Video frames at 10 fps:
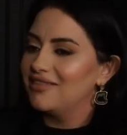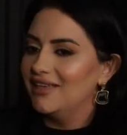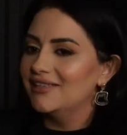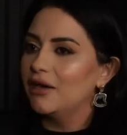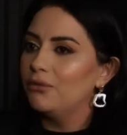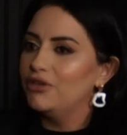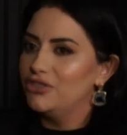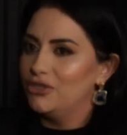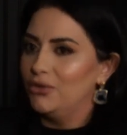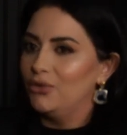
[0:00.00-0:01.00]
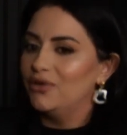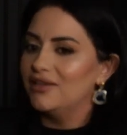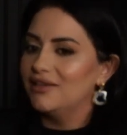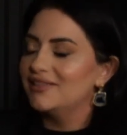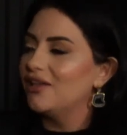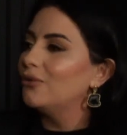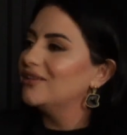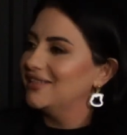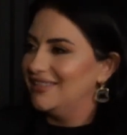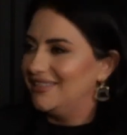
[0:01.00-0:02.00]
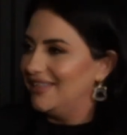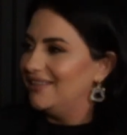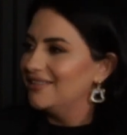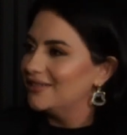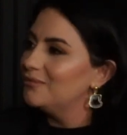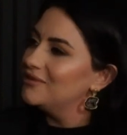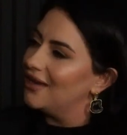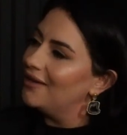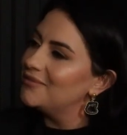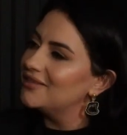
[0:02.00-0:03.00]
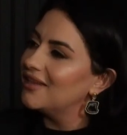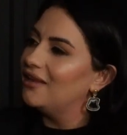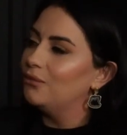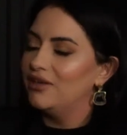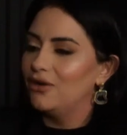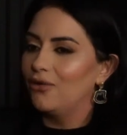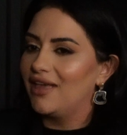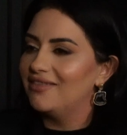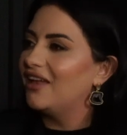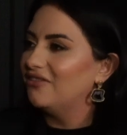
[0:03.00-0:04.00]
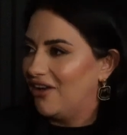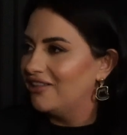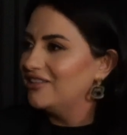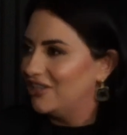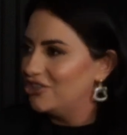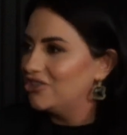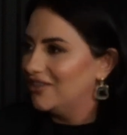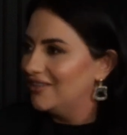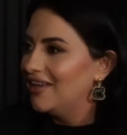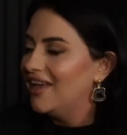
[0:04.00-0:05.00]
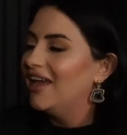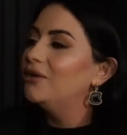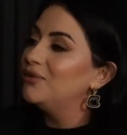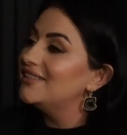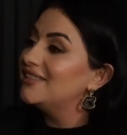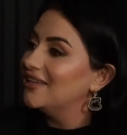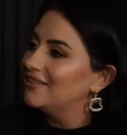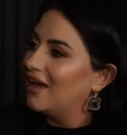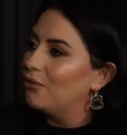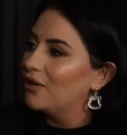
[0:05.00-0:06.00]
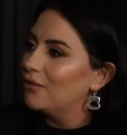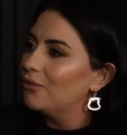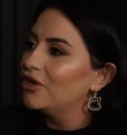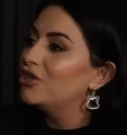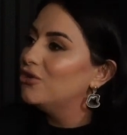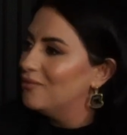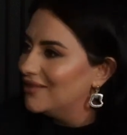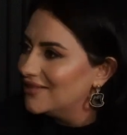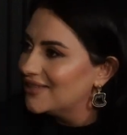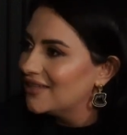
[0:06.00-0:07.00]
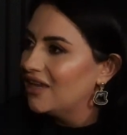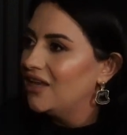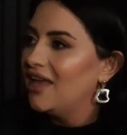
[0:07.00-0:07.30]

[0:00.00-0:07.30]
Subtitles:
things that we do, it's not really seen sometimes, and we don't get that validation, and we seek that. We're humans.